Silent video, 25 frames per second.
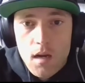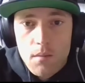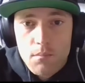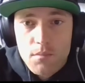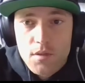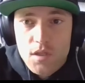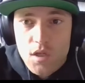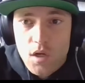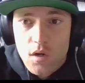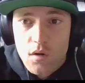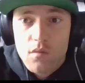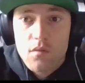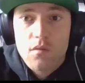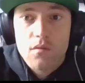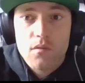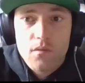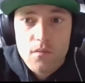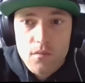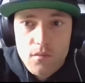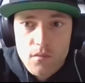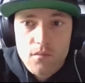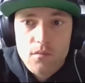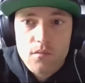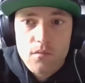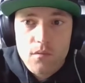So
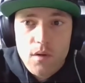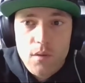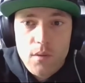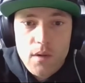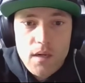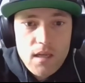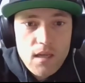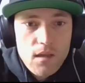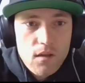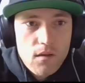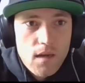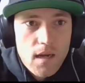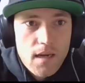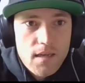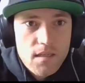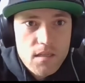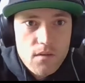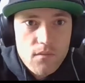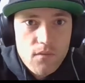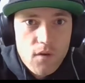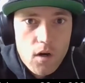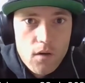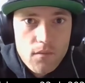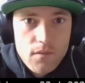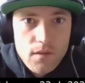we want to get you guys
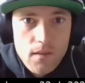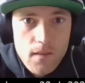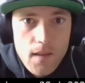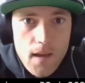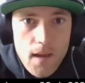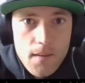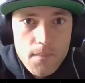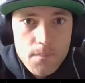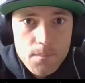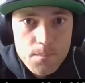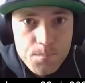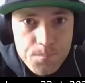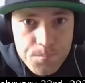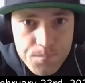involved in that.